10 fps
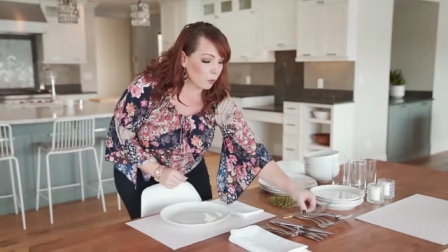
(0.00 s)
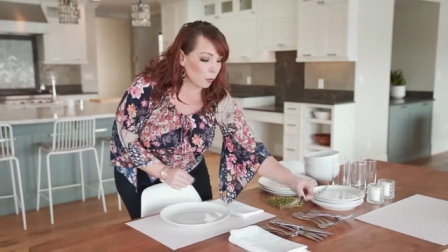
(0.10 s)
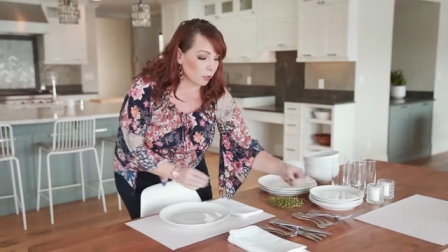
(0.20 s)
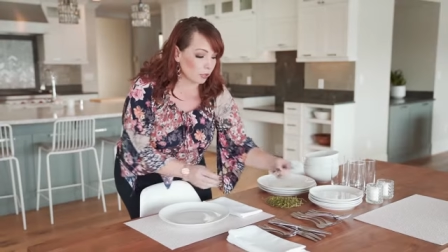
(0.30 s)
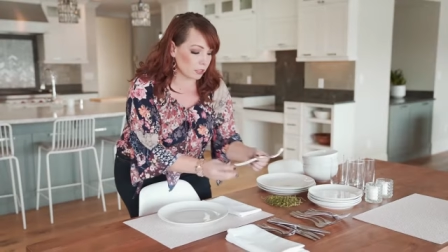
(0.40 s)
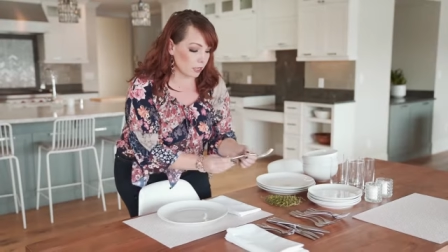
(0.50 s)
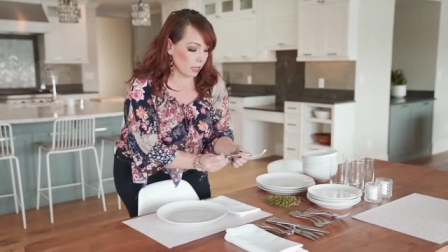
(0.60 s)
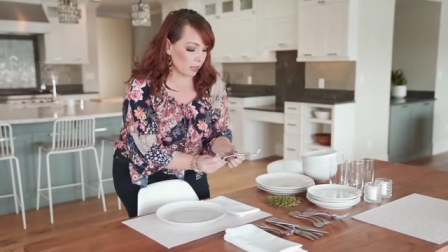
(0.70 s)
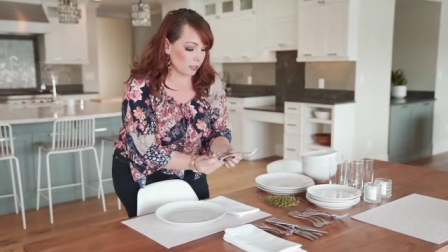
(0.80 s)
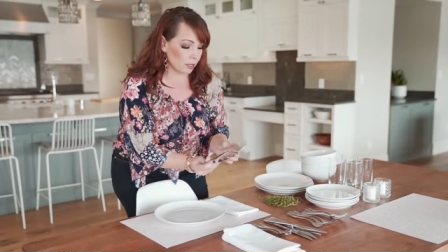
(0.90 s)
forks,
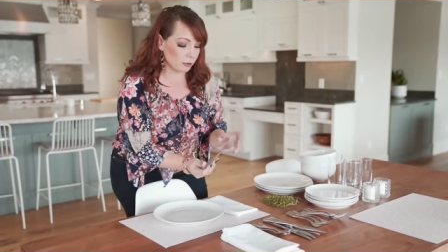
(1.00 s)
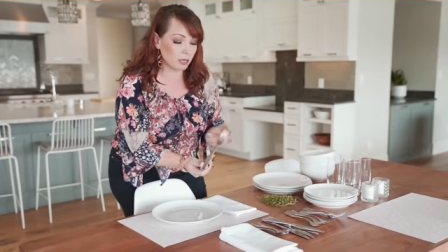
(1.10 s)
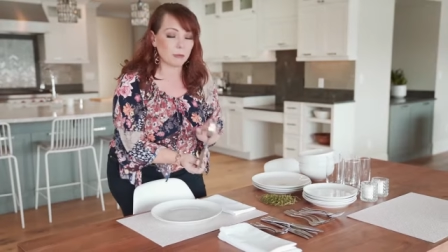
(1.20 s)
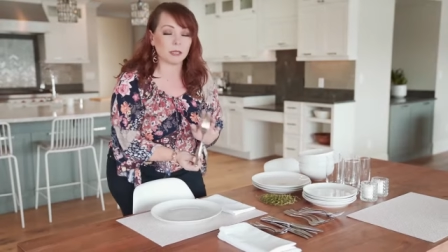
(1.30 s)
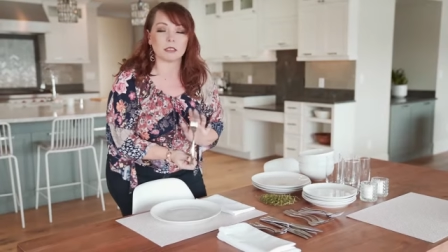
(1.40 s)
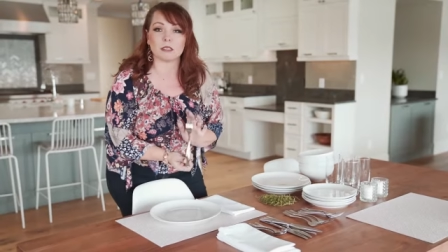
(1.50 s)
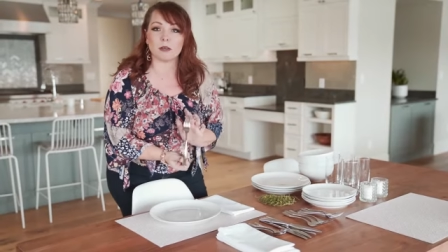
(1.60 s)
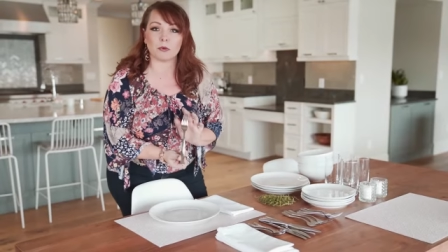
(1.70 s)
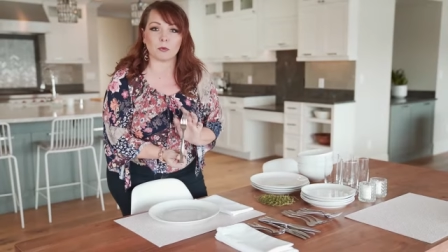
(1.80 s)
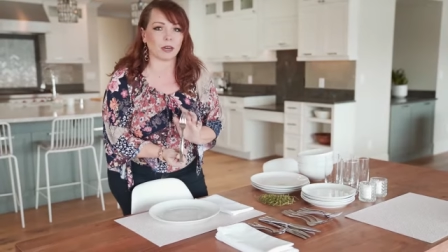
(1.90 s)
and something about the
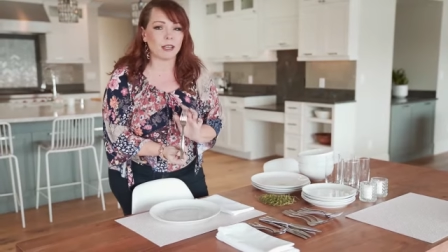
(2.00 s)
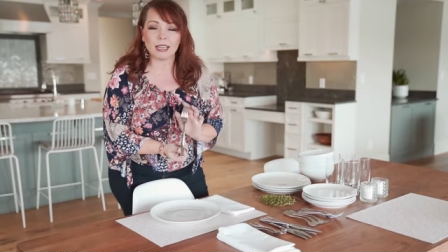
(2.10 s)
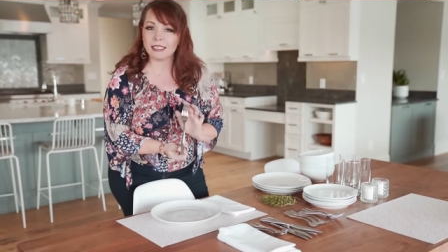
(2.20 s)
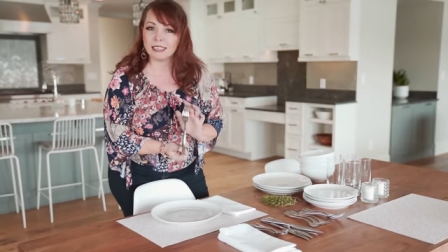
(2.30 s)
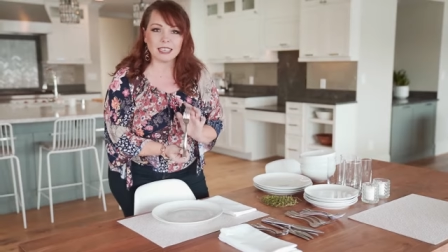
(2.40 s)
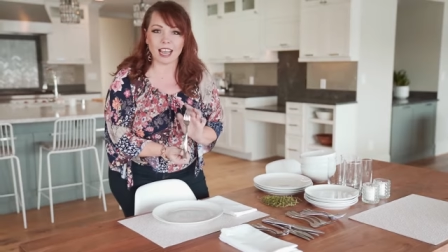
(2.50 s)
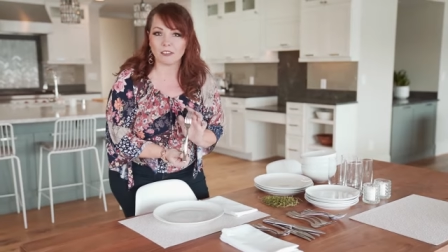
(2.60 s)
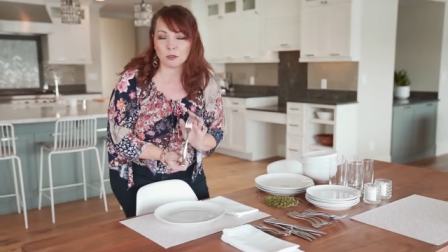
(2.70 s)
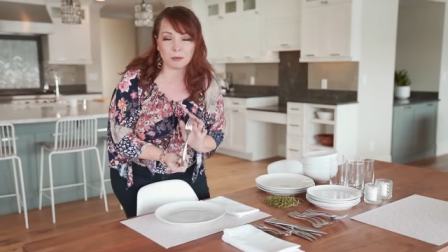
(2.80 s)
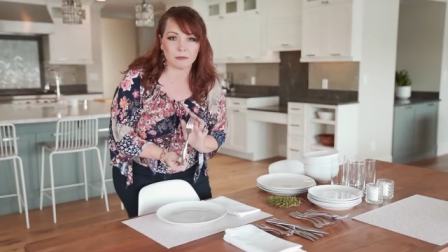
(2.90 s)
silverware, it doesn't
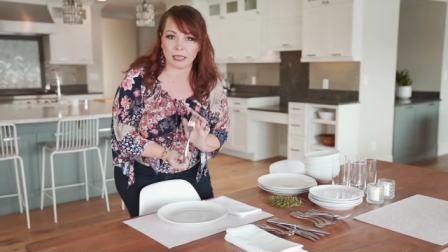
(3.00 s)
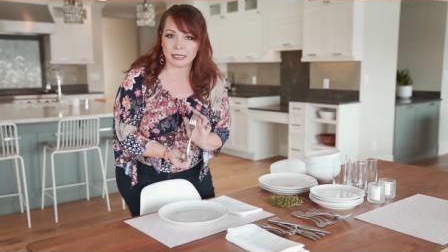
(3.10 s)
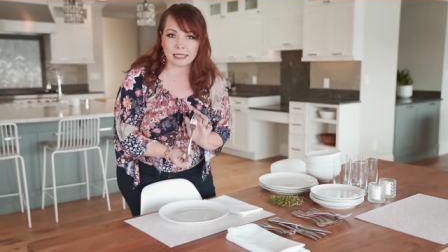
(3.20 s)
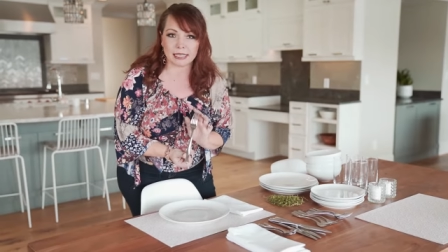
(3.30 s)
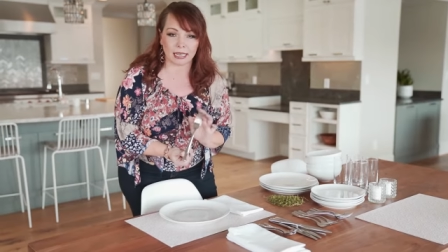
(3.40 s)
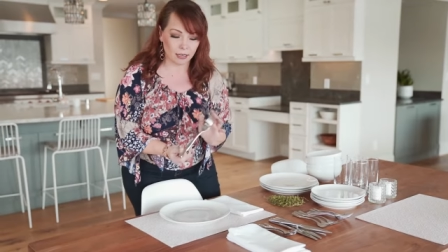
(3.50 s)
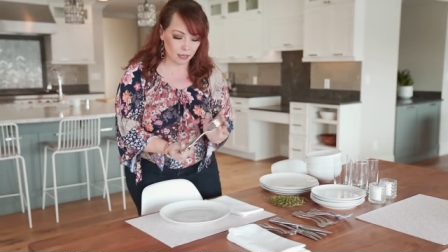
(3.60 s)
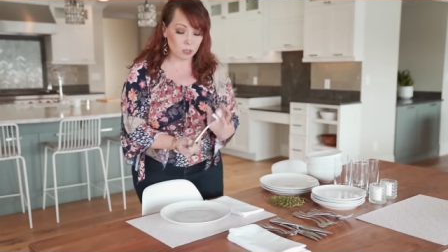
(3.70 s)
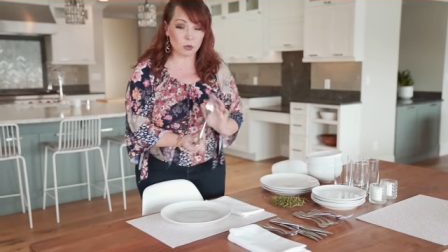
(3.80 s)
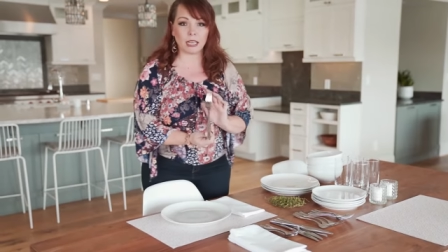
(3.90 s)
have to be fancy.
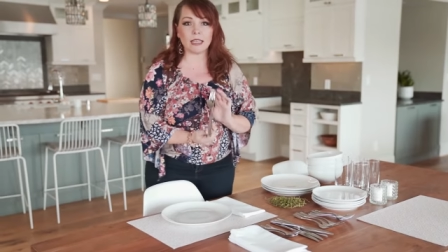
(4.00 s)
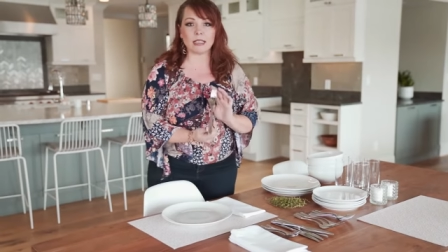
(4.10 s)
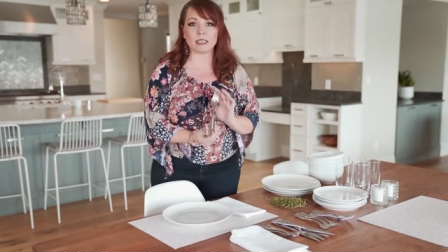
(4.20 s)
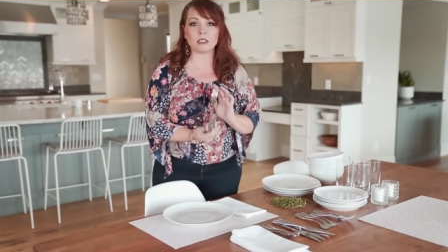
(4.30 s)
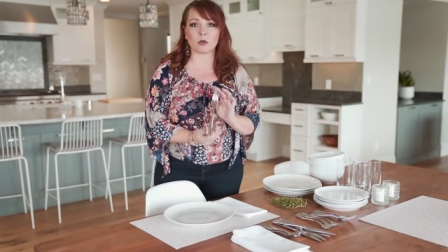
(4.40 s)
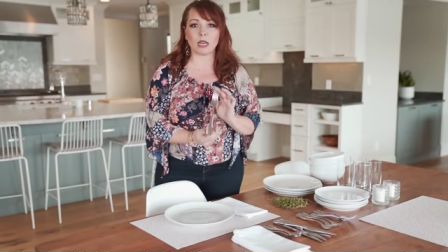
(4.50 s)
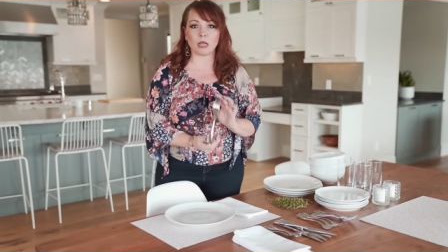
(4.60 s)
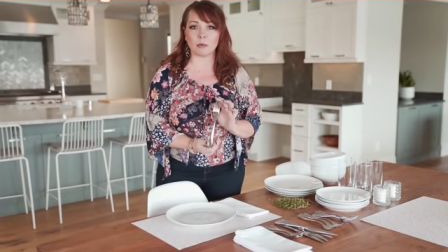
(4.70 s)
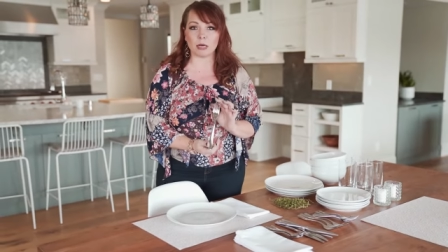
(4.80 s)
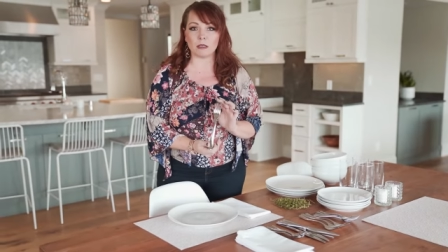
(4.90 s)
So again, this is Crate
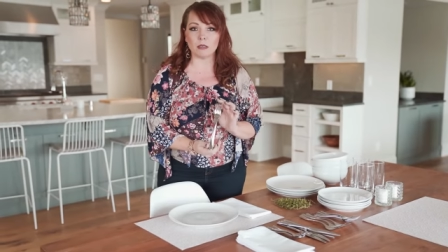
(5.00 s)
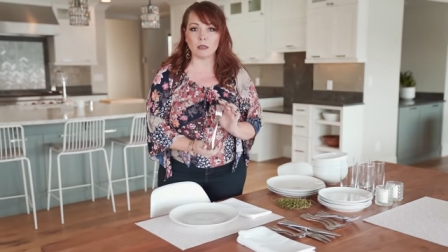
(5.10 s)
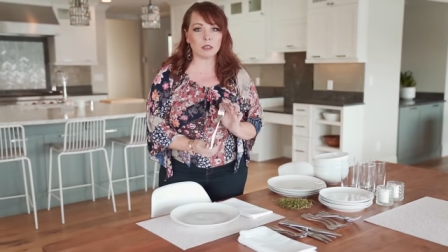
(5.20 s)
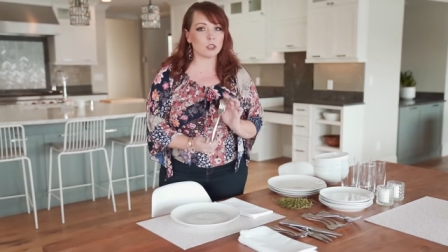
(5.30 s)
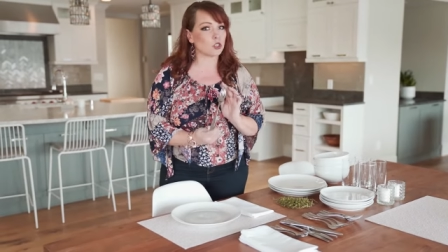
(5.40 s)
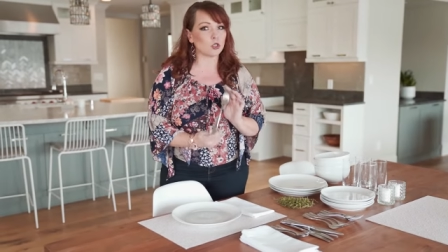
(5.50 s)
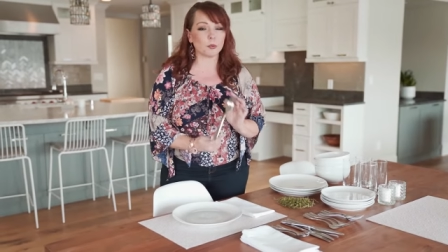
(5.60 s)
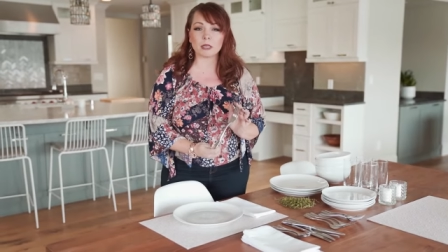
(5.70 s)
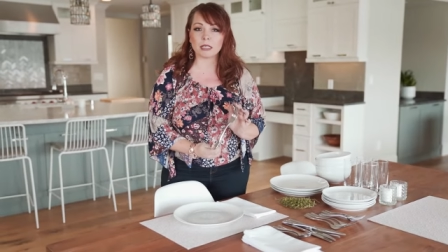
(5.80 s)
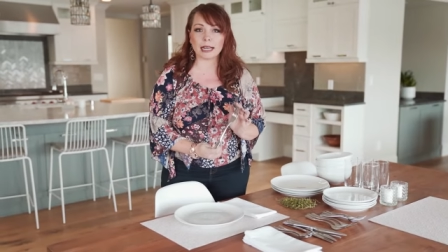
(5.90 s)
and Barrel,
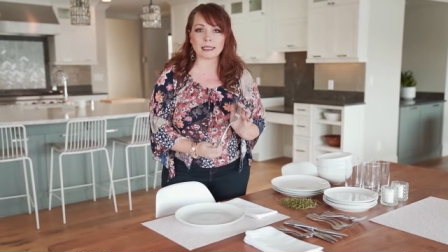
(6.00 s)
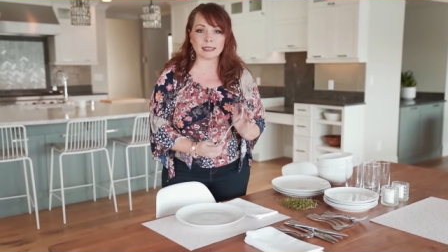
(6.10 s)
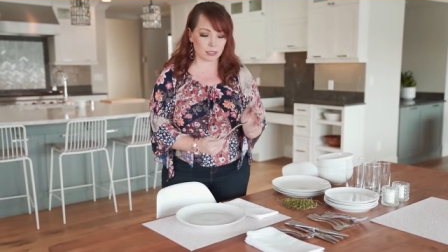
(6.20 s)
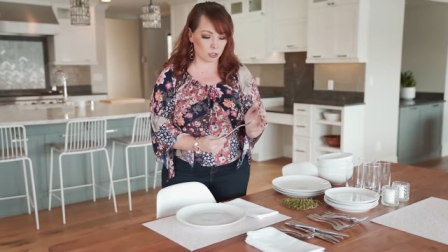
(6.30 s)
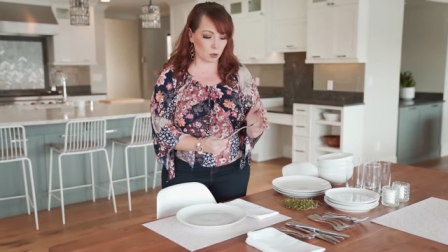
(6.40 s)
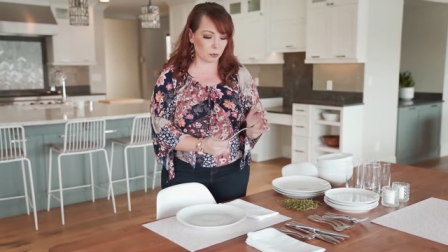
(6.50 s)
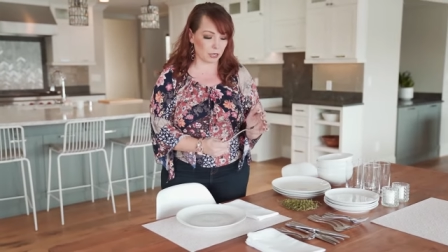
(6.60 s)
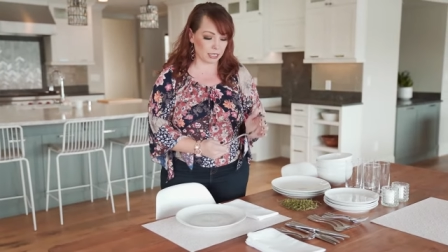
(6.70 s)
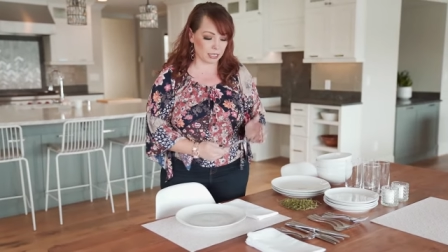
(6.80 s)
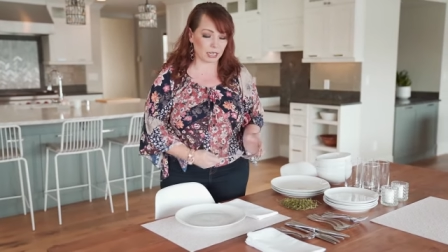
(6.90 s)
super classic, super
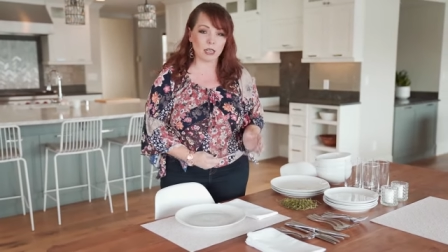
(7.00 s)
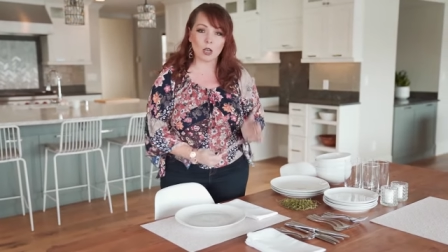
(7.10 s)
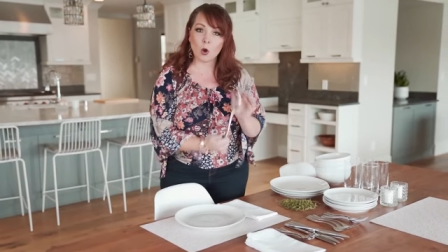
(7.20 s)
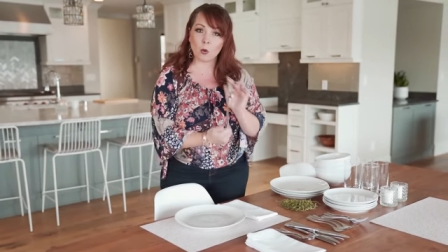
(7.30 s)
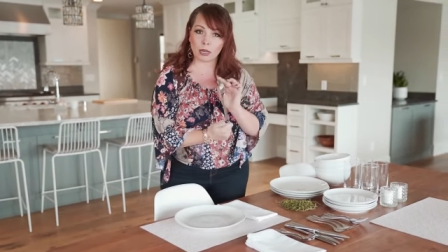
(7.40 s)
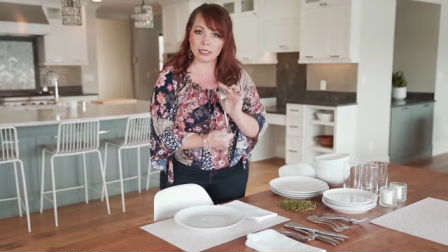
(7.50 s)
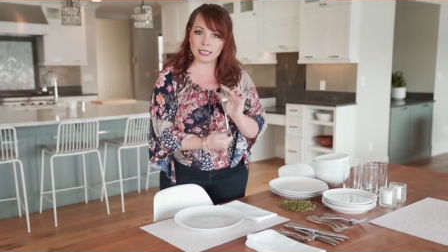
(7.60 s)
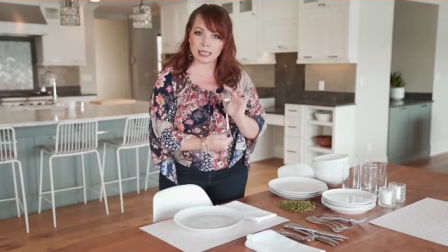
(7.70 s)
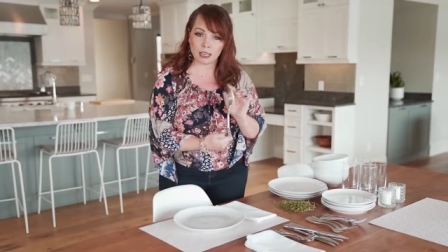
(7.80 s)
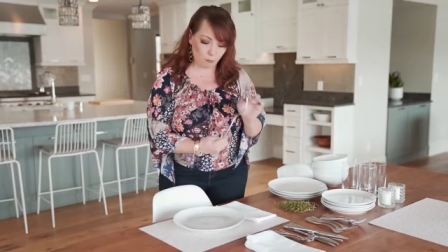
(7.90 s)
easy. We're gonna
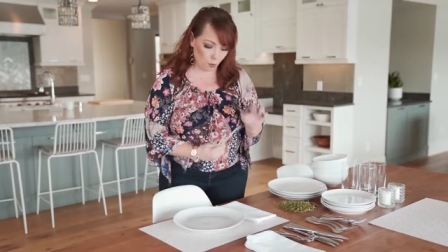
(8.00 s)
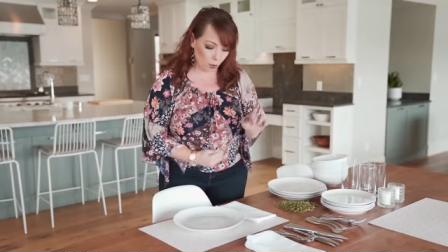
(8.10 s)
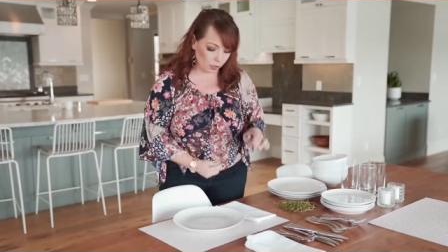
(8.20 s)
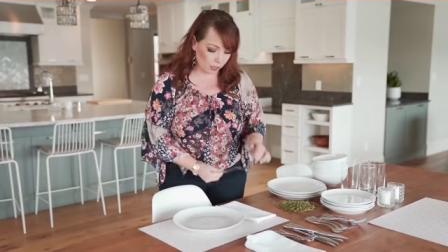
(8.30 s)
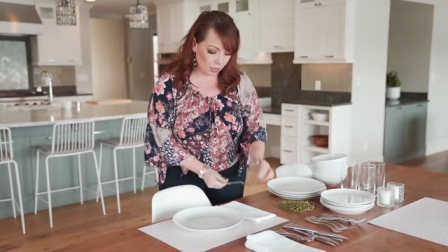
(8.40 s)
take that fork